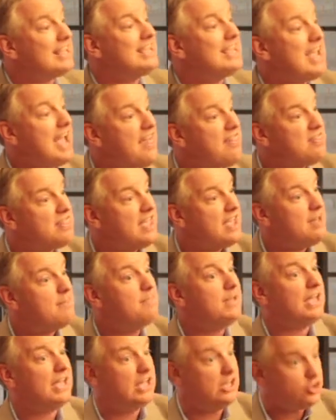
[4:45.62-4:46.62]
get them
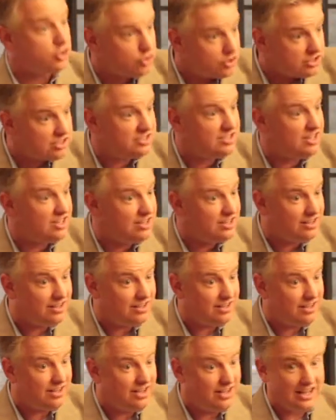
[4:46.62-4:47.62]
interested
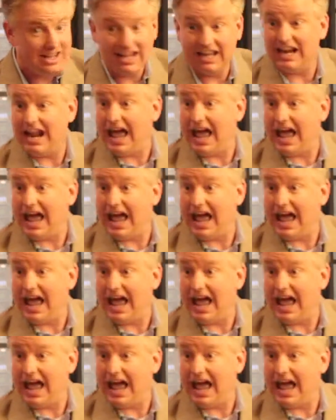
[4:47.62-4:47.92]
in